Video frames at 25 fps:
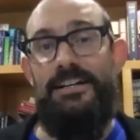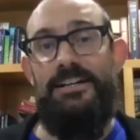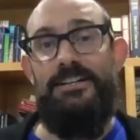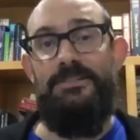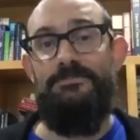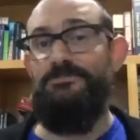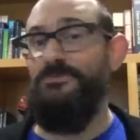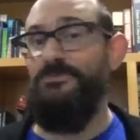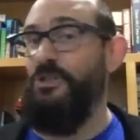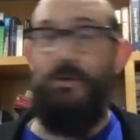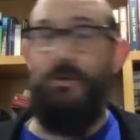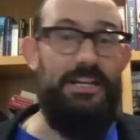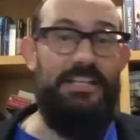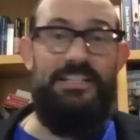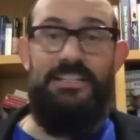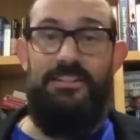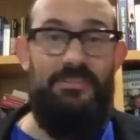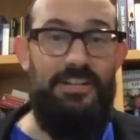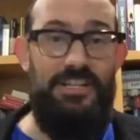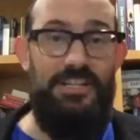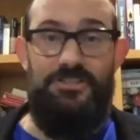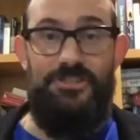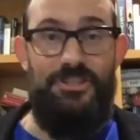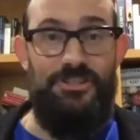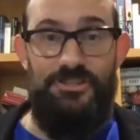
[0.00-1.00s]
Creativity
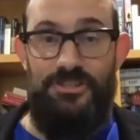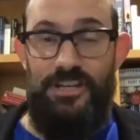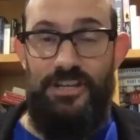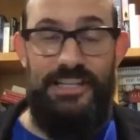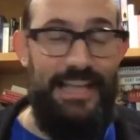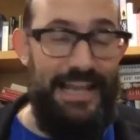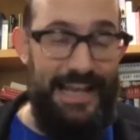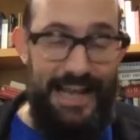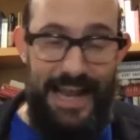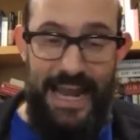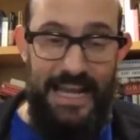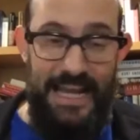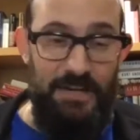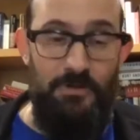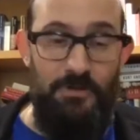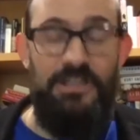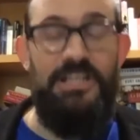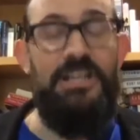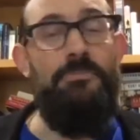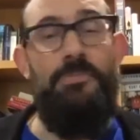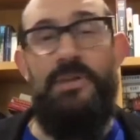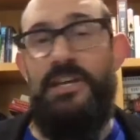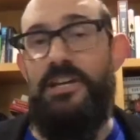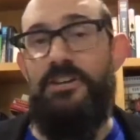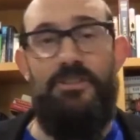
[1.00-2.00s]
is just like that. Anyone
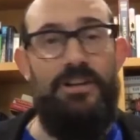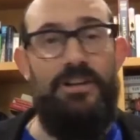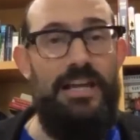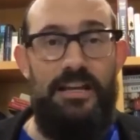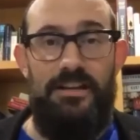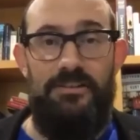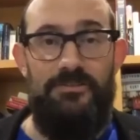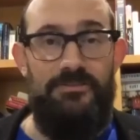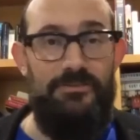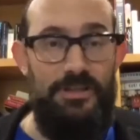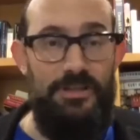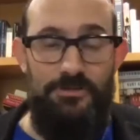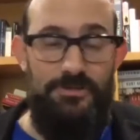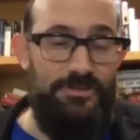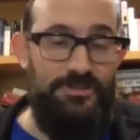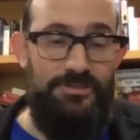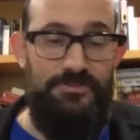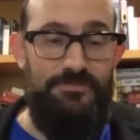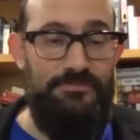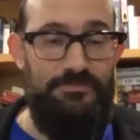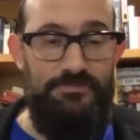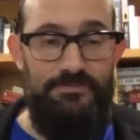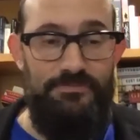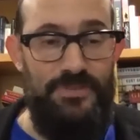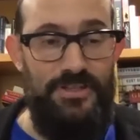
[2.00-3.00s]
can be creative. You just
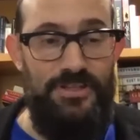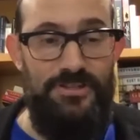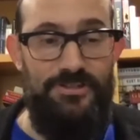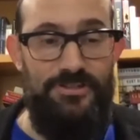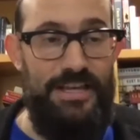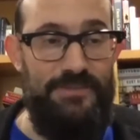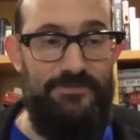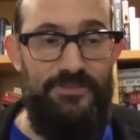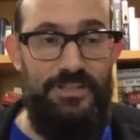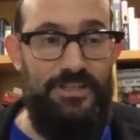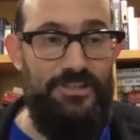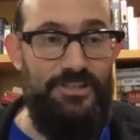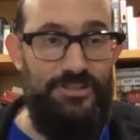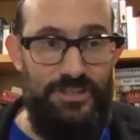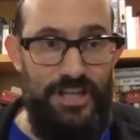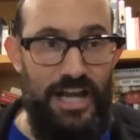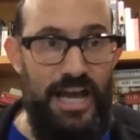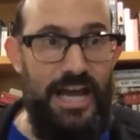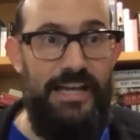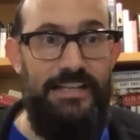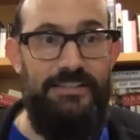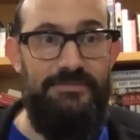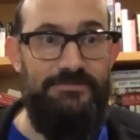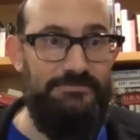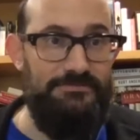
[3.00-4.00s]
have to
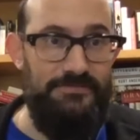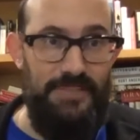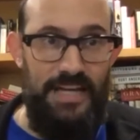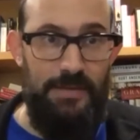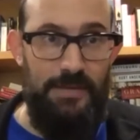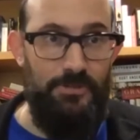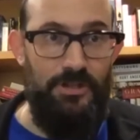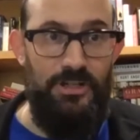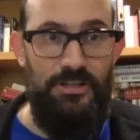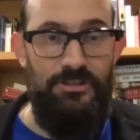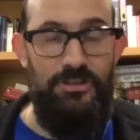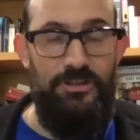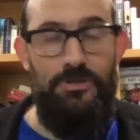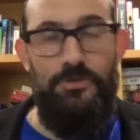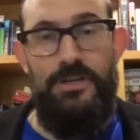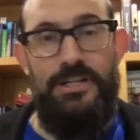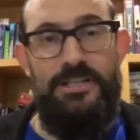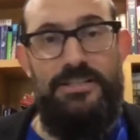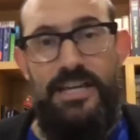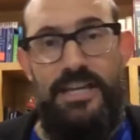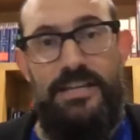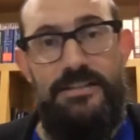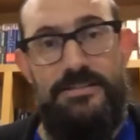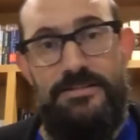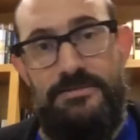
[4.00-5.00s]
decide, I'm going to do what it
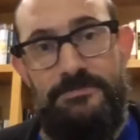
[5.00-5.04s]
takes.